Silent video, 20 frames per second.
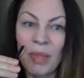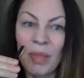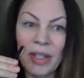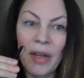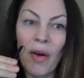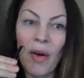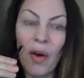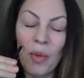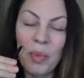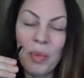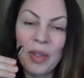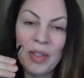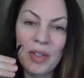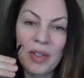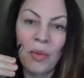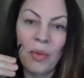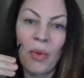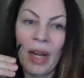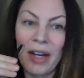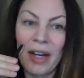and be
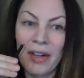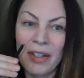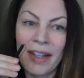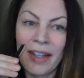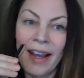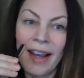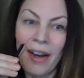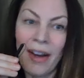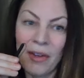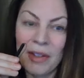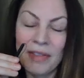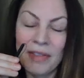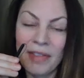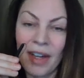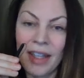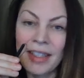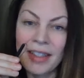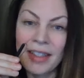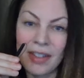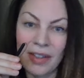open to where and how it
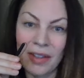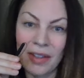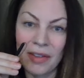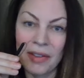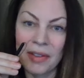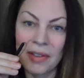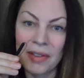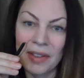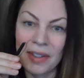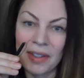finds you.